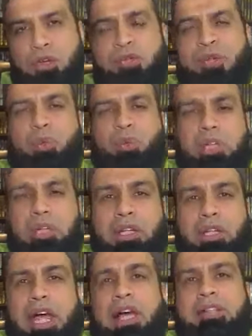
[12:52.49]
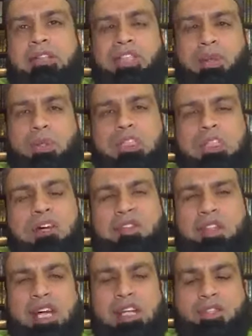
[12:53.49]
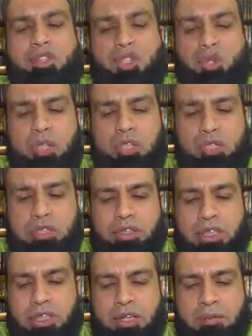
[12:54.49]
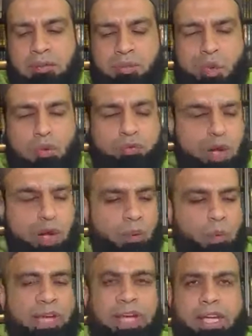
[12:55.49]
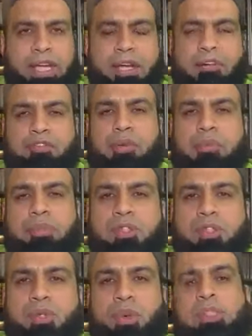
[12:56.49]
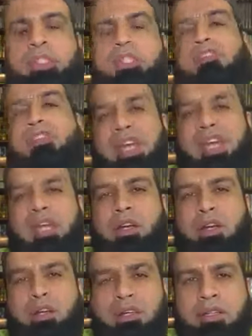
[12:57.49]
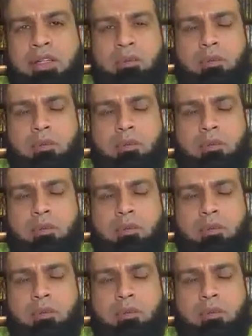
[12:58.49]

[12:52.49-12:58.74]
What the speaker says: So relax yourself in that situation. Move away from the source of anger.